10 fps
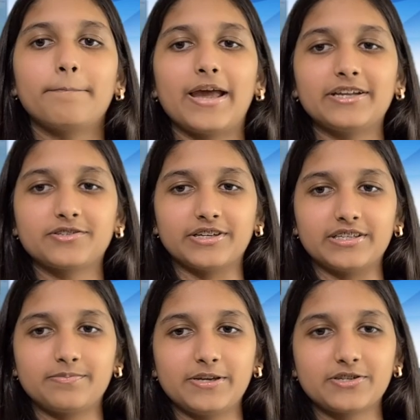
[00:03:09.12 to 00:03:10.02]

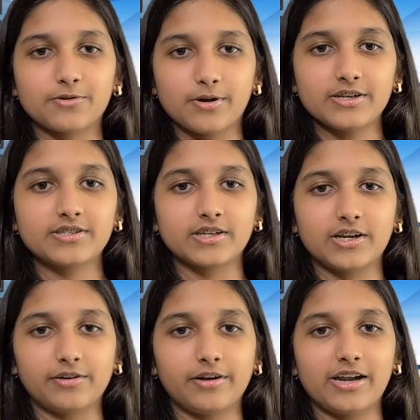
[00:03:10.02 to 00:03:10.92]
Patriots, be sure to
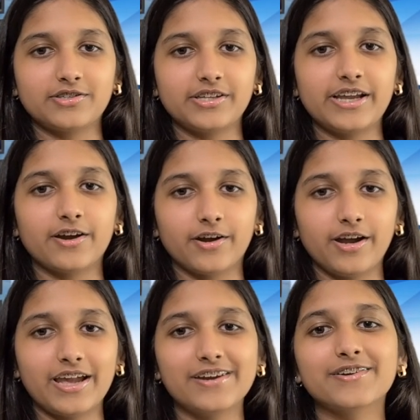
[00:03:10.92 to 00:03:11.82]
congratulate her
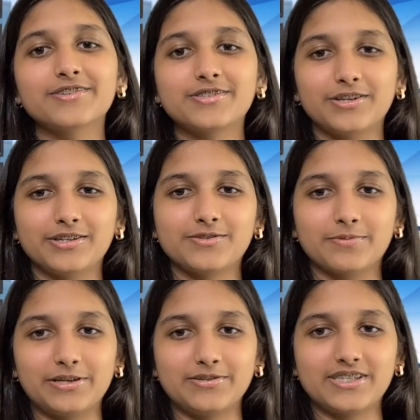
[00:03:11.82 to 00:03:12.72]
and her students
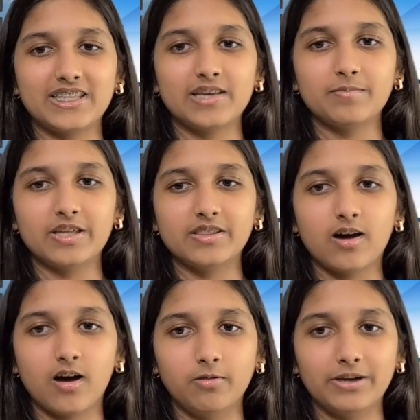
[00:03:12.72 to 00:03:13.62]
when you see them in the
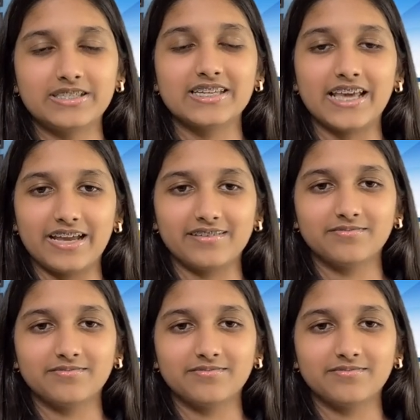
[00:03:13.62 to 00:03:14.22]
hallway today.